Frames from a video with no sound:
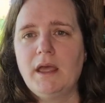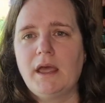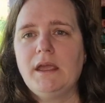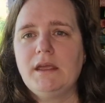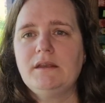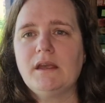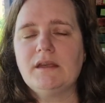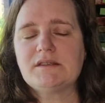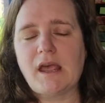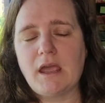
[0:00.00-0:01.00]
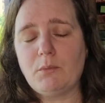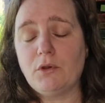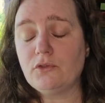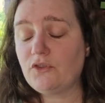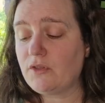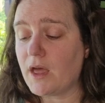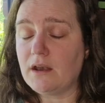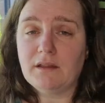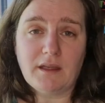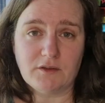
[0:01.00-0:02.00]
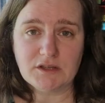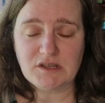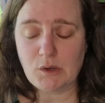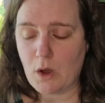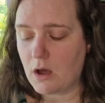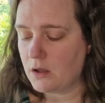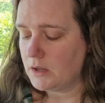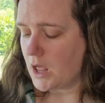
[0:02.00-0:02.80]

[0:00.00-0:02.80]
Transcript: he is able to then give it to her.